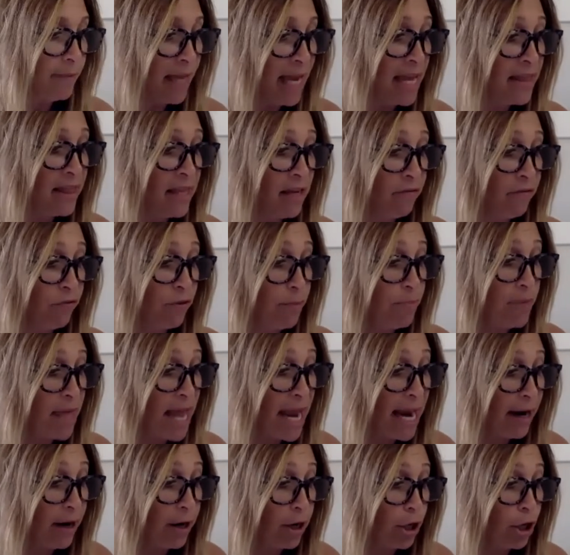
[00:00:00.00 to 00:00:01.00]
And then from
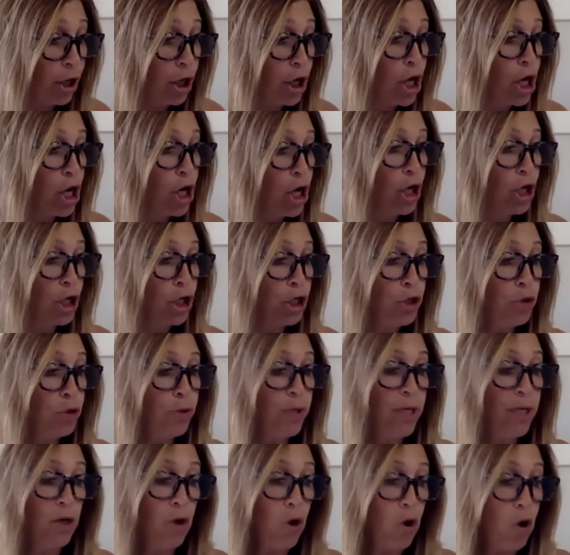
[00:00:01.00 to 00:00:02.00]
there, you
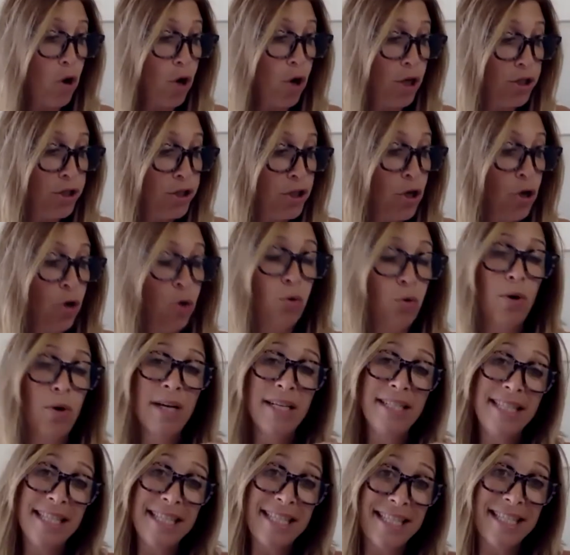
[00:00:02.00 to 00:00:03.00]
can also
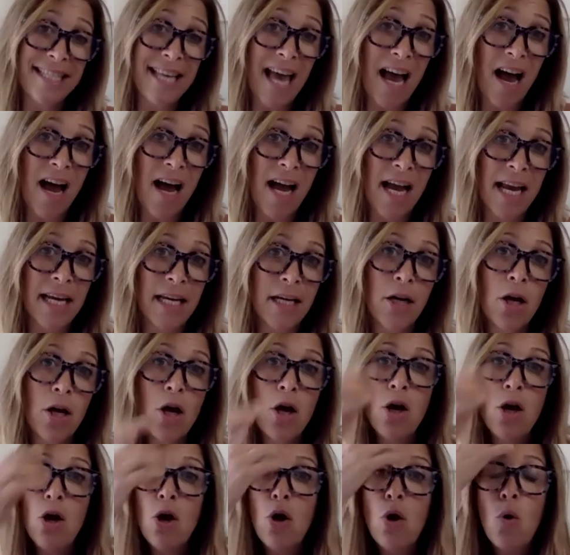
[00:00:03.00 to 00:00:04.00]
decide
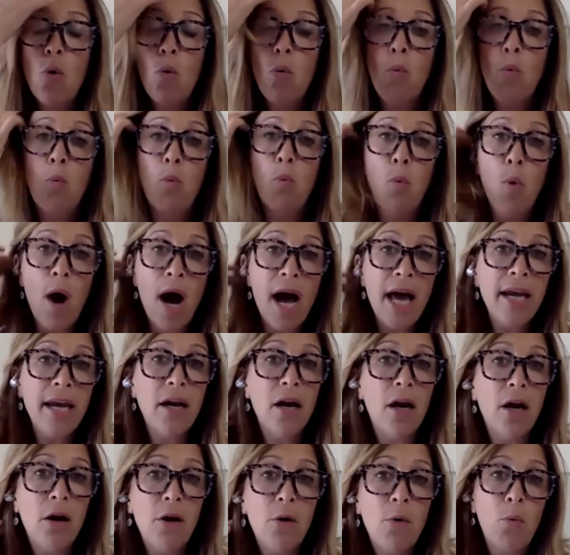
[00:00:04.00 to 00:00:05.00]
what
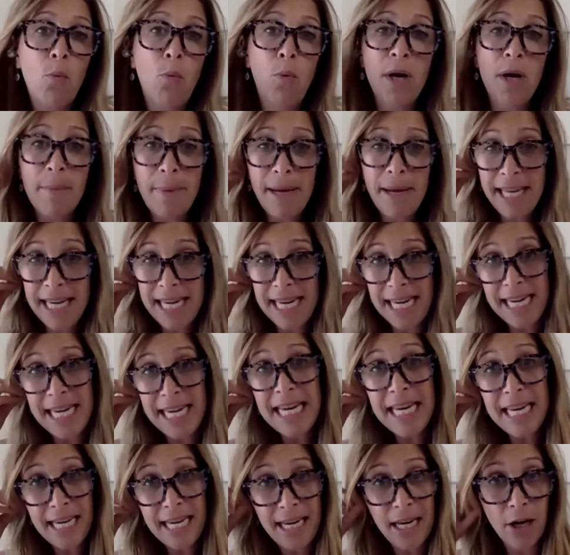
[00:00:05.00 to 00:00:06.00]
am I going to
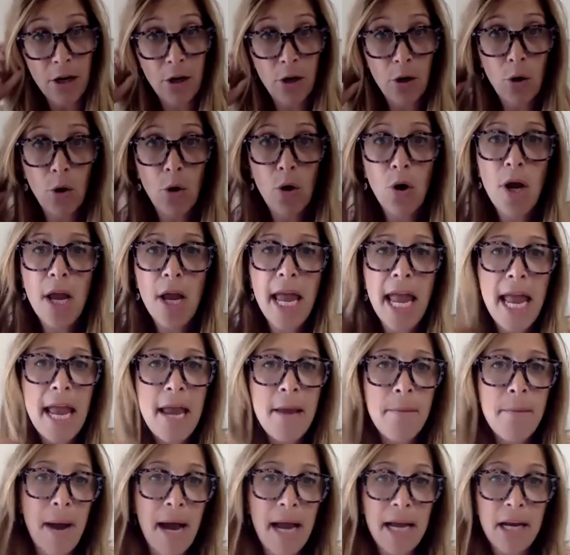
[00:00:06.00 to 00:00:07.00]
need here?
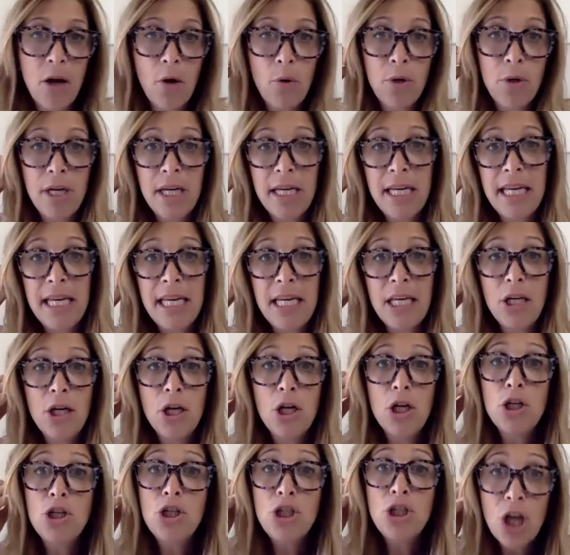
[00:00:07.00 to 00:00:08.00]
Am I going to need
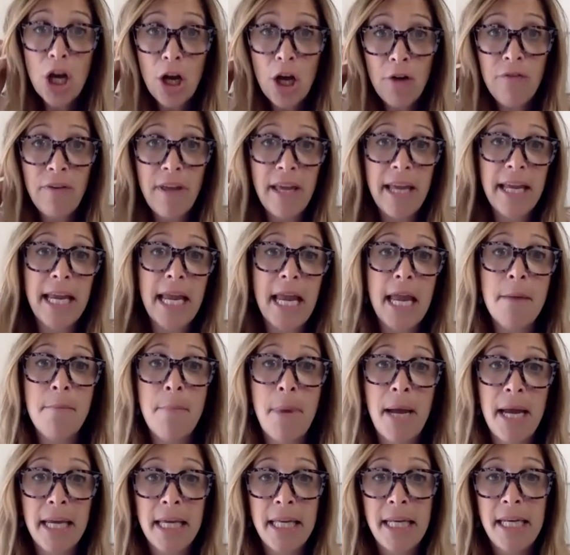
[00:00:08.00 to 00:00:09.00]
shelving?
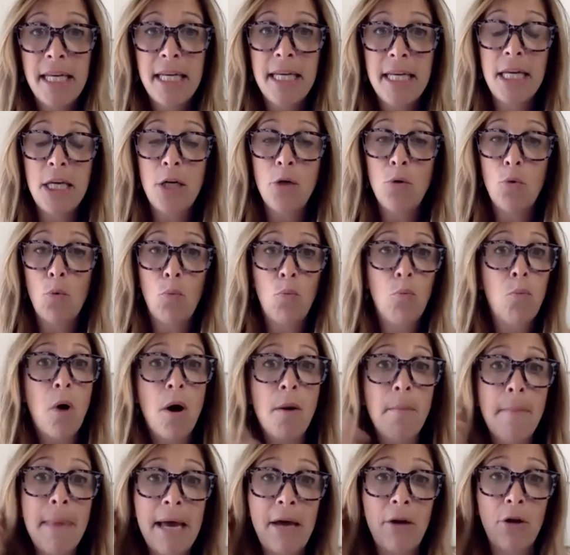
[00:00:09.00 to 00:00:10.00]
Am I going to need
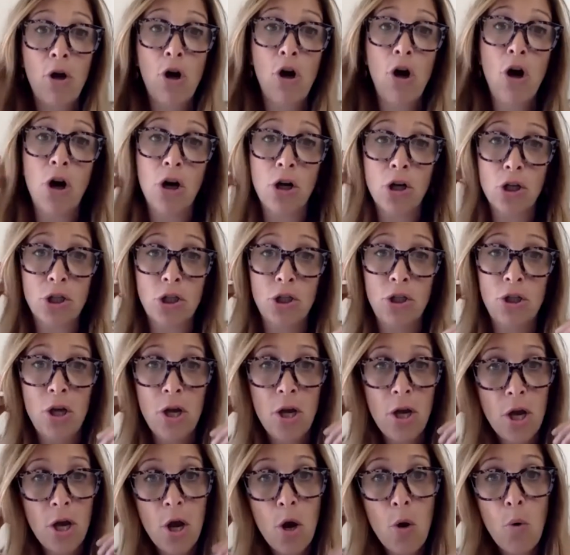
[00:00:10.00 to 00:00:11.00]
wall mount hooks?
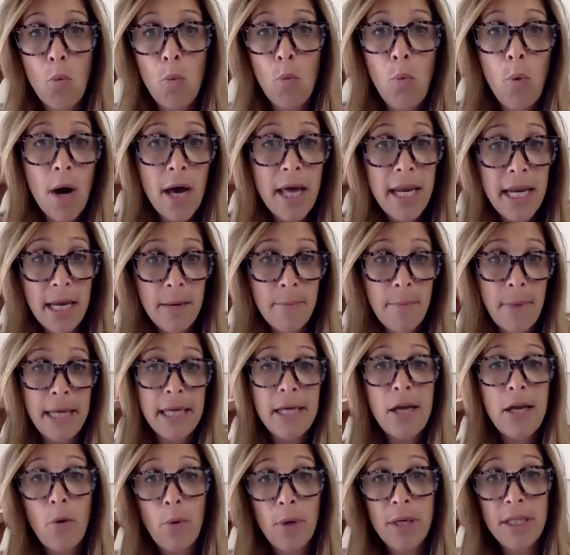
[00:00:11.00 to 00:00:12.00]
What am I
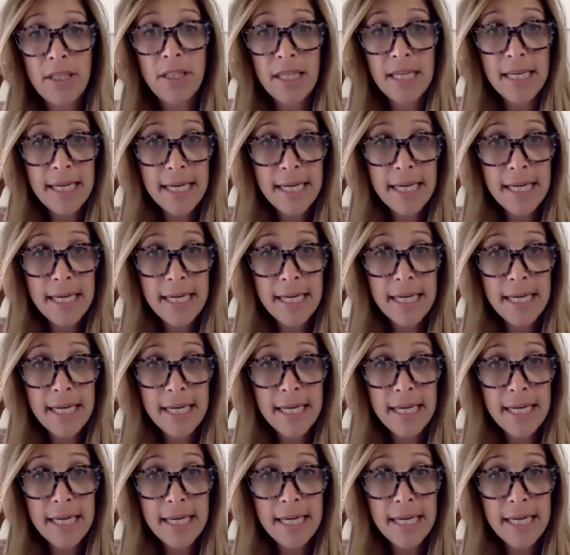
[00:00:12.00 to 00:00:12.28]
going to